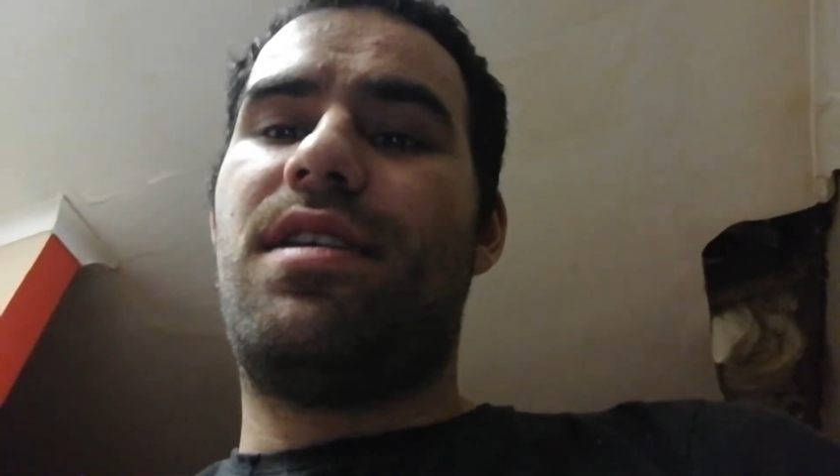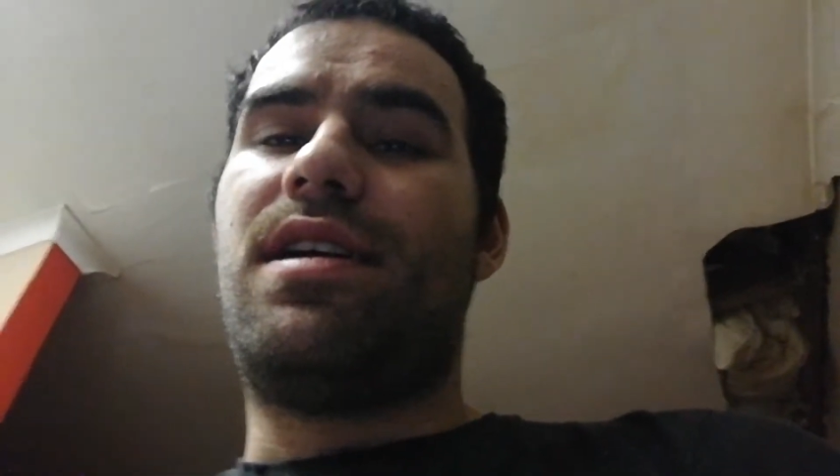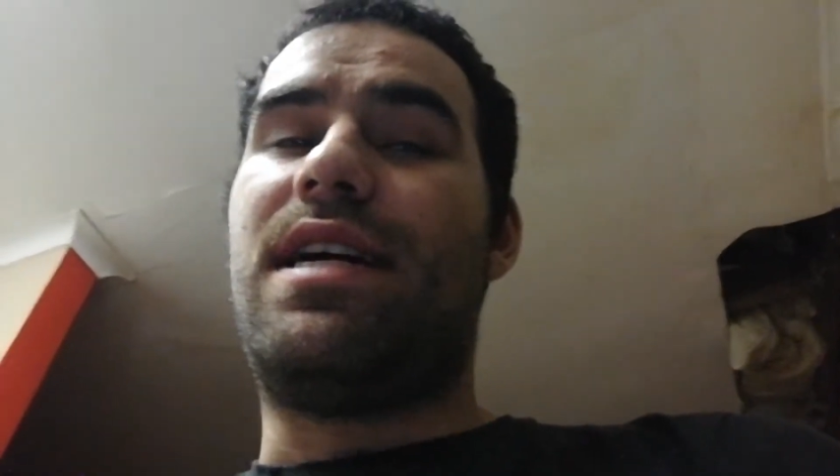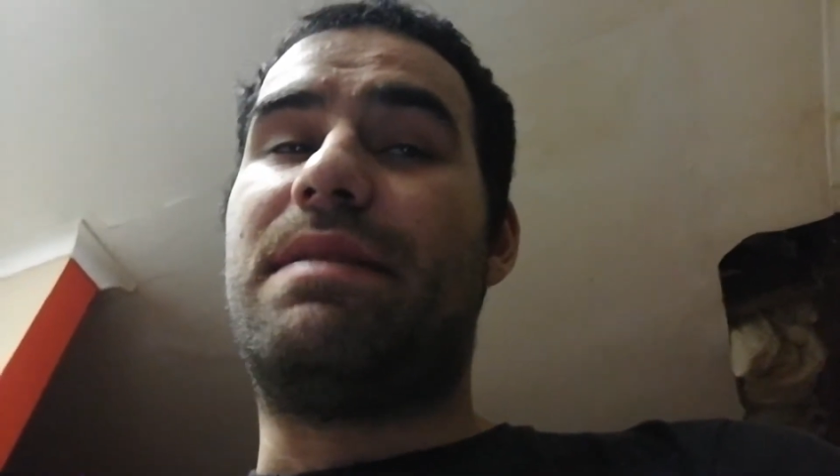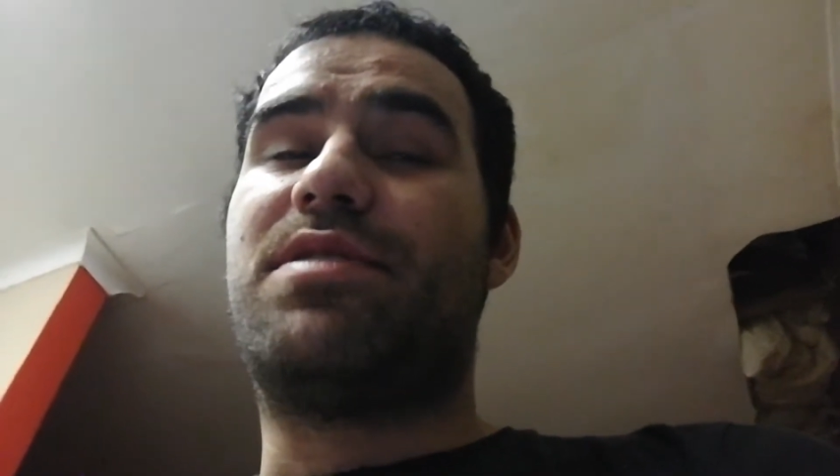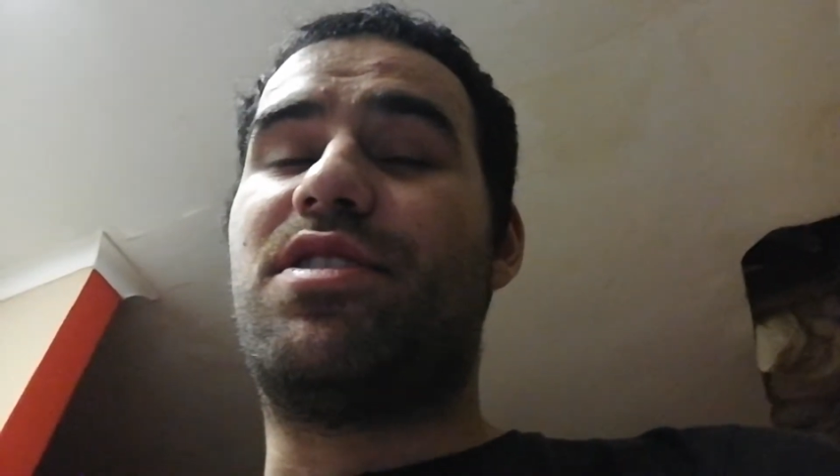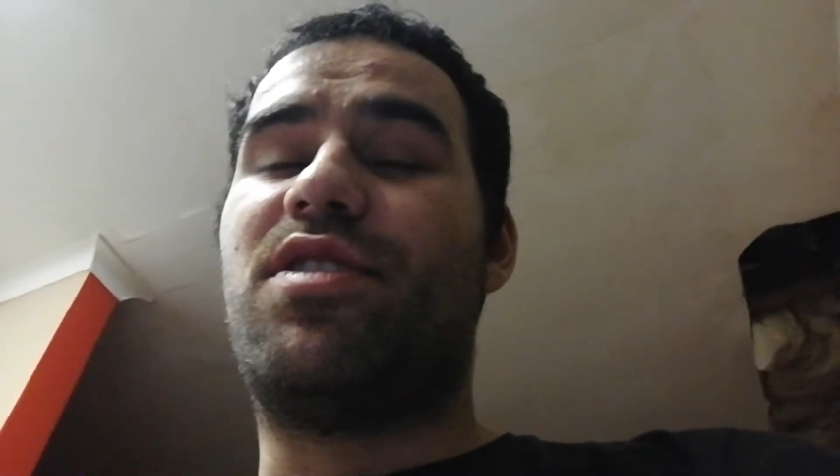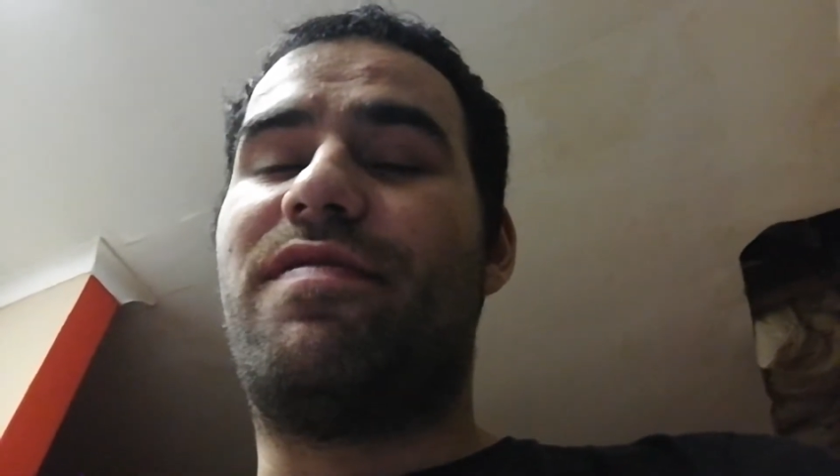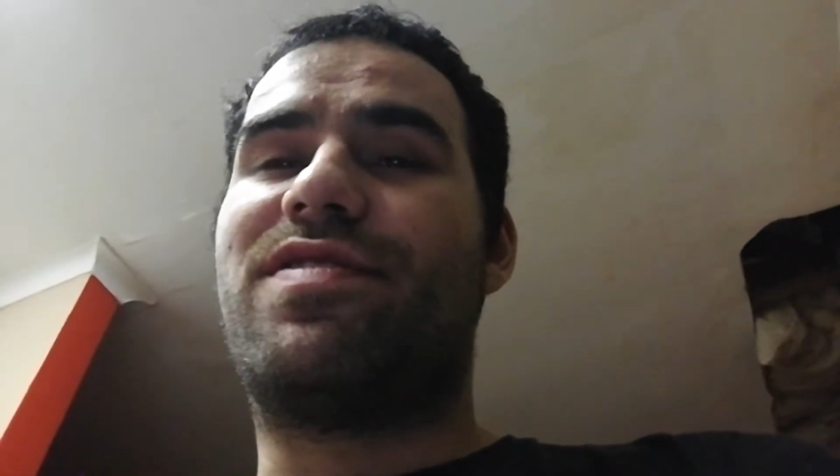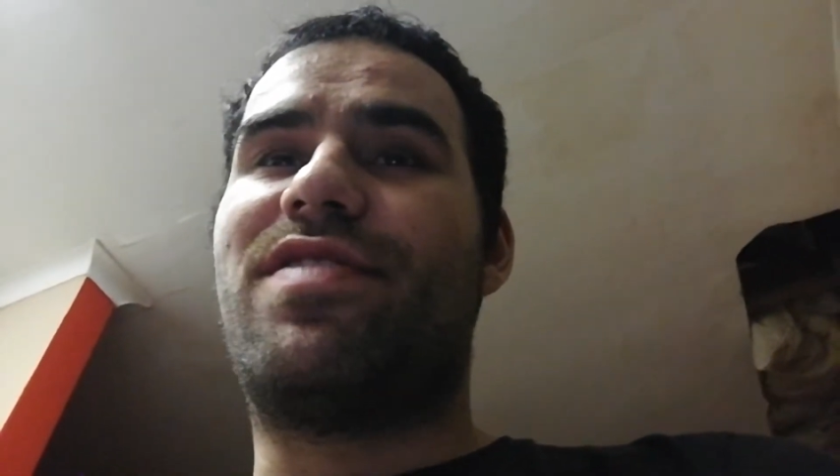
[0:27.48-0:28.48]
I'm so
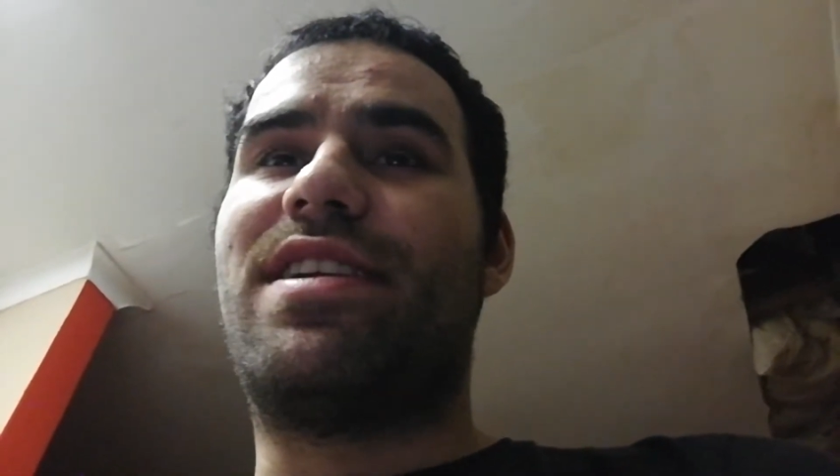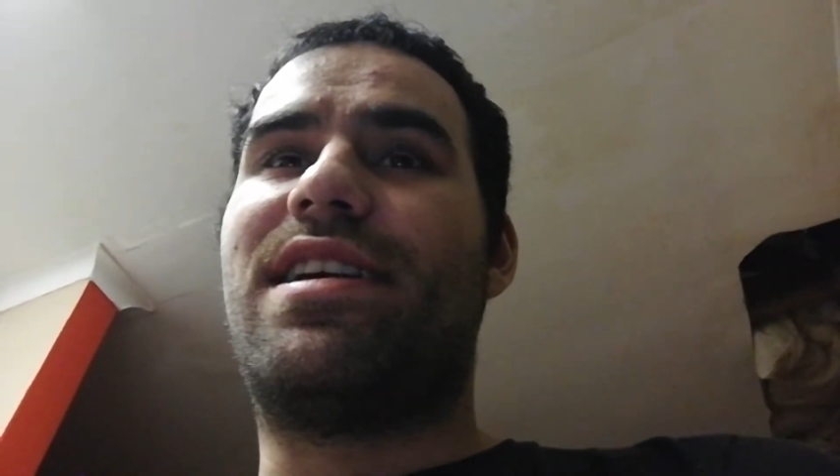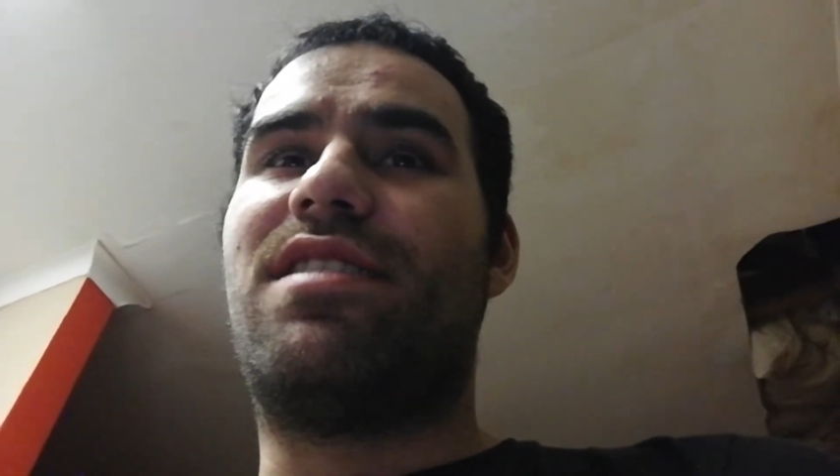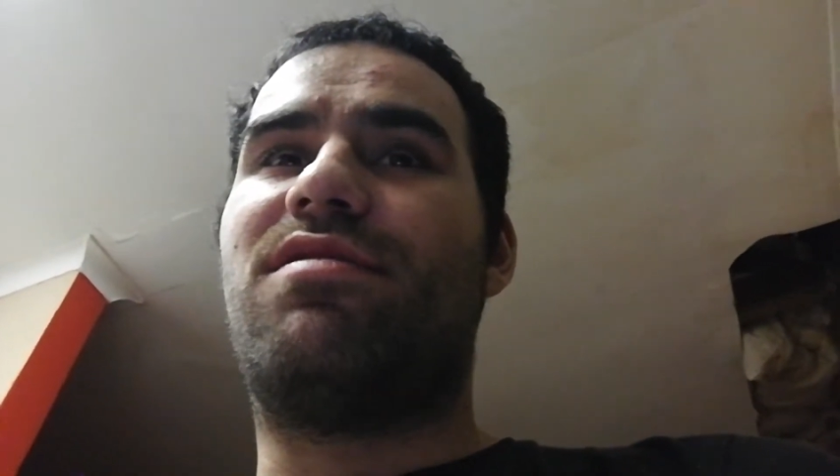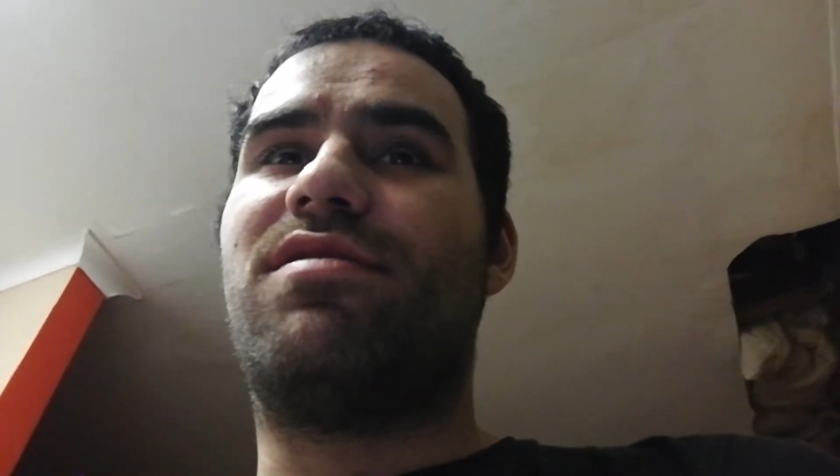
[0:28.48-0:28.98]
nervous right now.